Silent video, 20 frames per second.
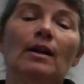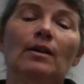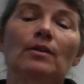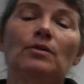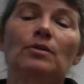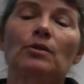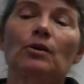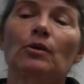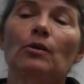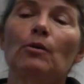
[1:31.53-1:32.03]

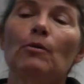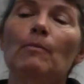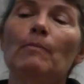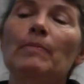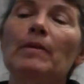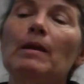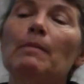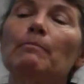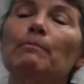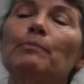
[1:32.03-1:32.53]
So
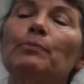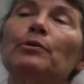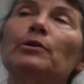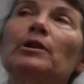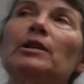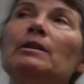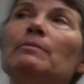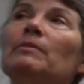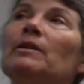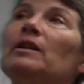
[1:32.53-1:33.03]

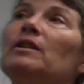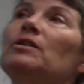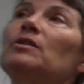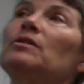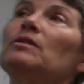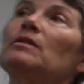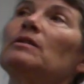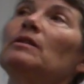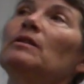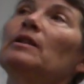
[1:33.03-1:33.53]
pretty
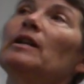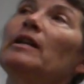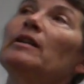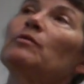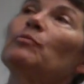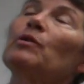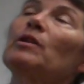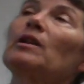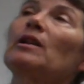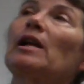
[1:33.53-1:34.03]
much, you
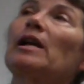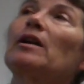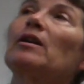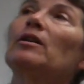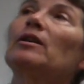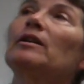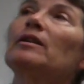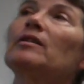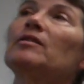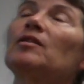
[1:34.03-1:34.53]
guys, with
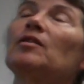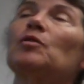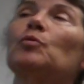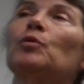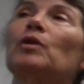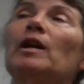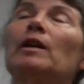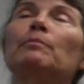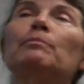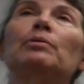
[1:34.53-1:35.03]
glycolysis,
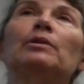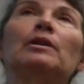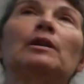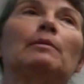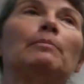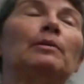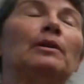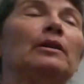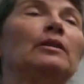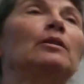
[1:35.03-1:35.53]
what I put
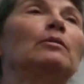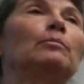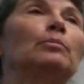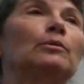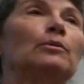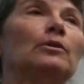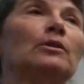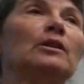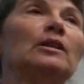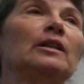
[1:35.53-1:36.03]
up on the
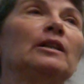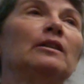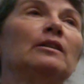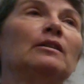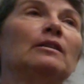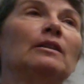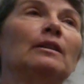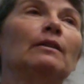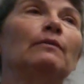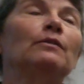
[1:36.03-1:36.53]
board
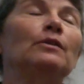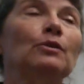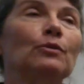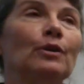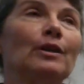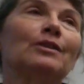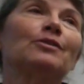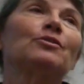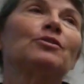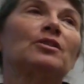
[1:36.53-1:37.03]
here, if you
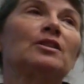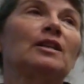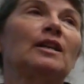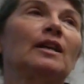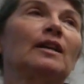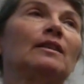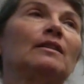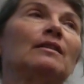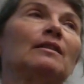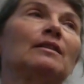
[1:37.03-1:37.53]

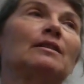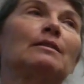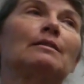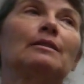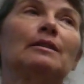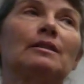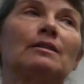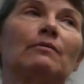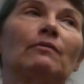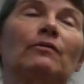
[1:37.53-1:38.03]
understand this,
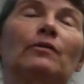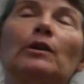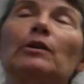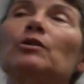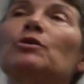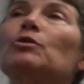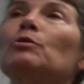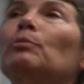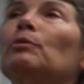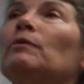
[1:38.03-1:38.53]
this very
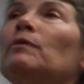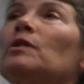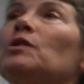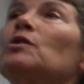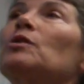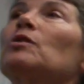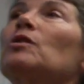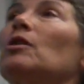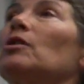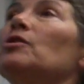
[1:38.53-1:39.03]

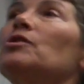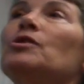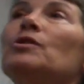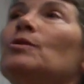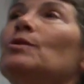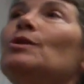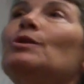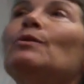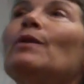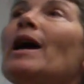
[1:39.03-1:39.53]
superficial
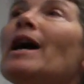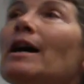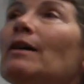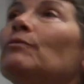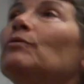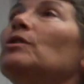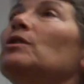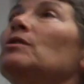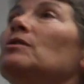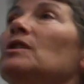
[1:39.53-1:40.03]
cartoon, you
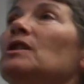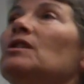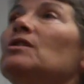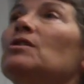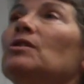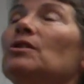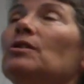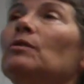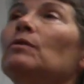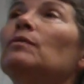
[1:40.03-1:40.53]
have what you need
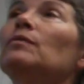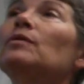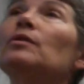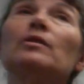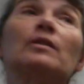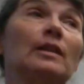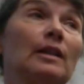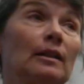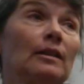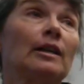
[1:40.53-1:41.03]
to know
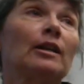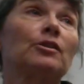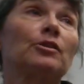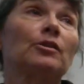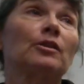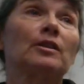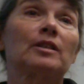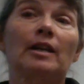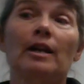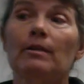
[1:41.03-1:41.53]
for the lecture
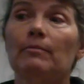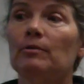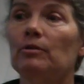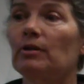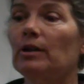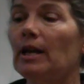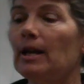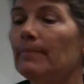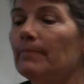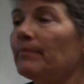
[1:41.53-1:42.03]
exam,
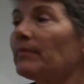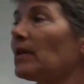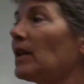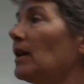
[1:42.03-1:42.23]
okay?